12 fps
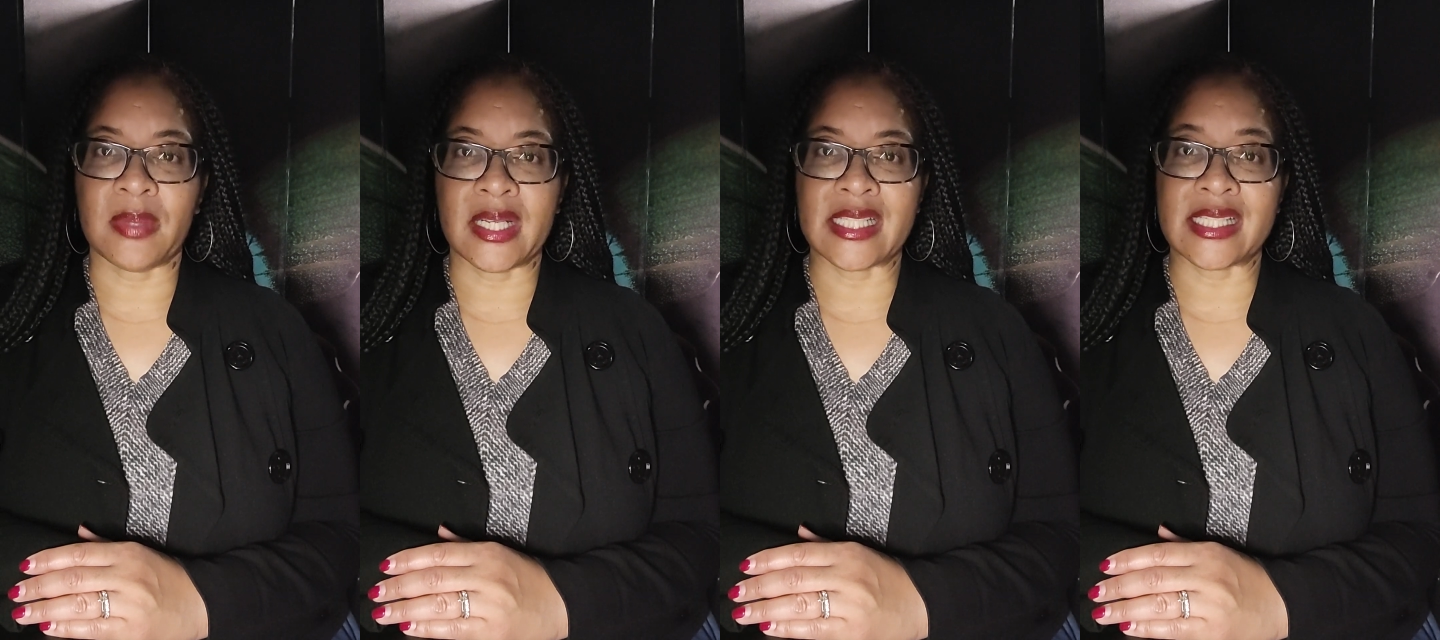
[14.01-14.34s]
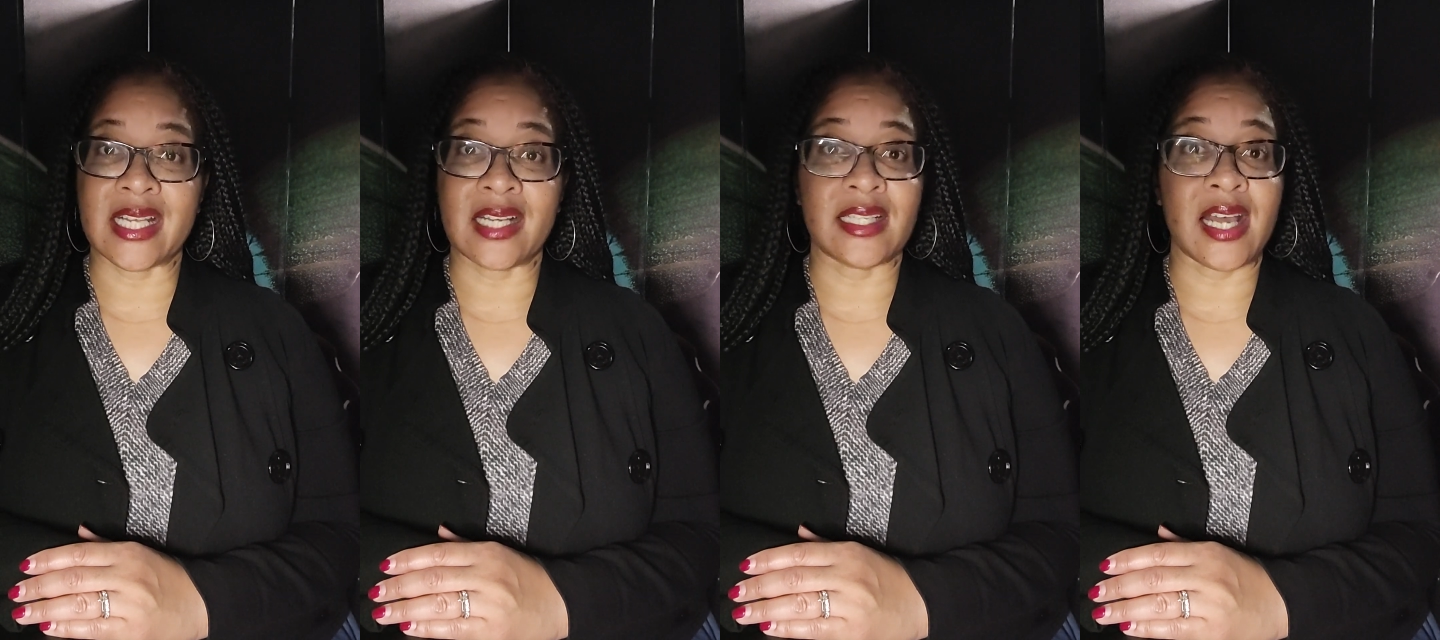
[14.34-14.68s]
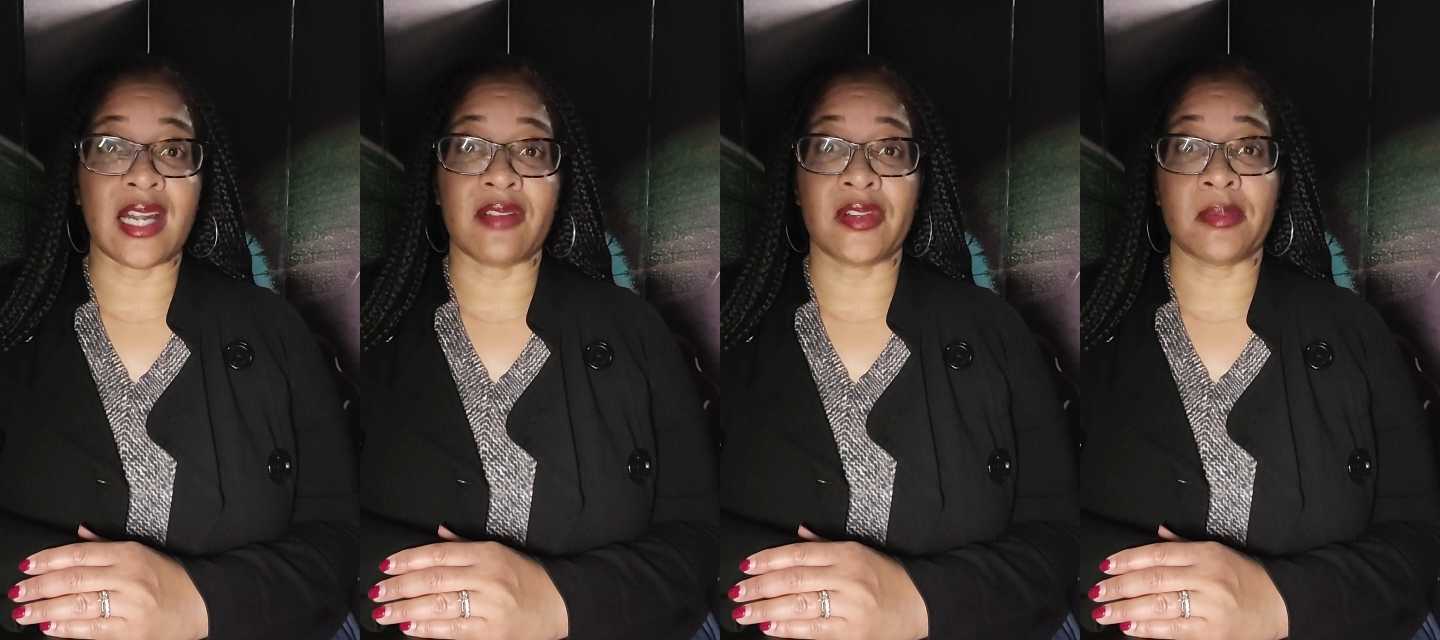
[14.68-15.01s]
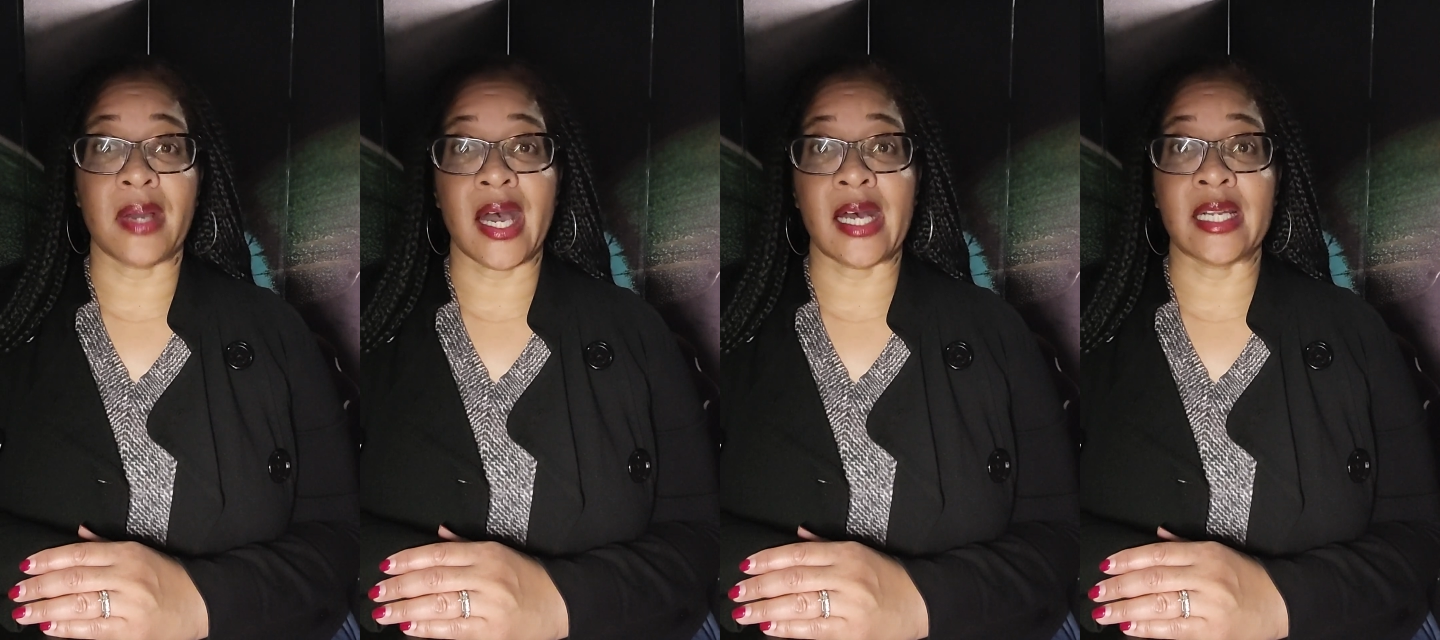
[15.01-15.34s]
being sucked out of your
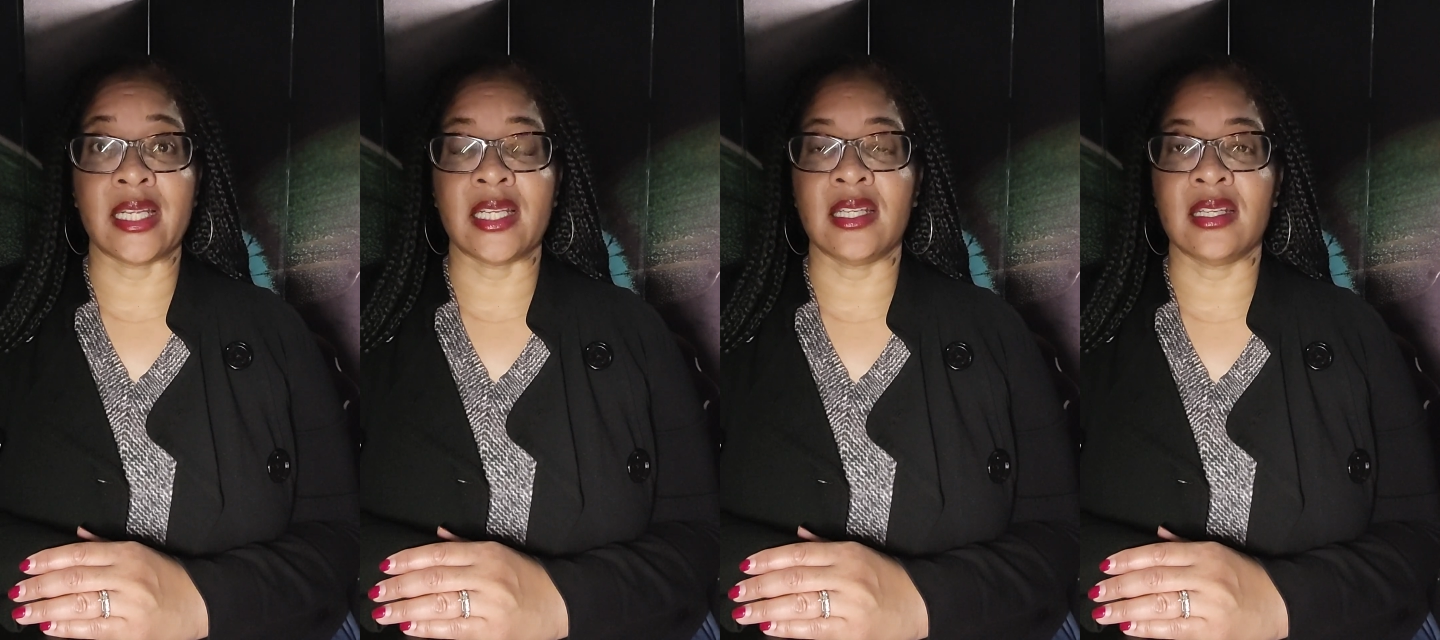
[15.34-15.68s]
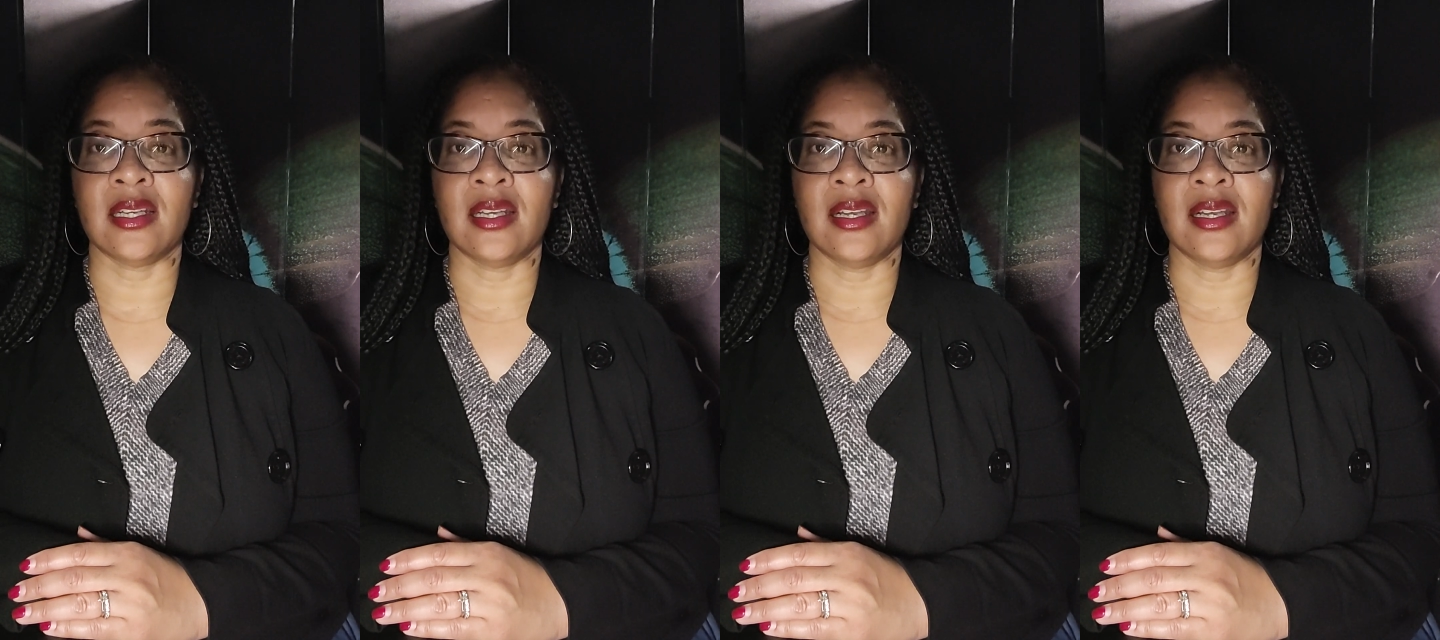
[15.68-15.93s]
body?